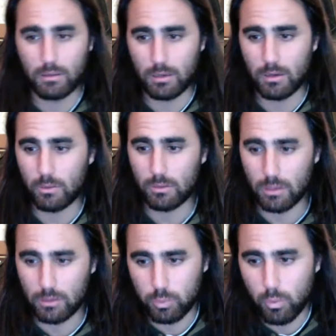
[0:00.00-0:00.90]

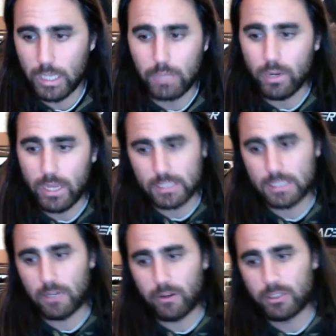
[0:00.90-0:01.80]
a 20 race
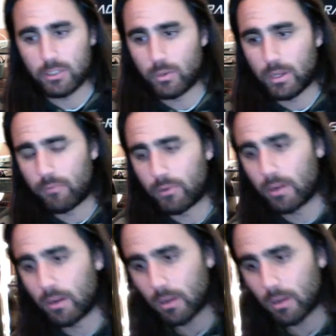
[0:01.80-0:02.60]
series or whatever.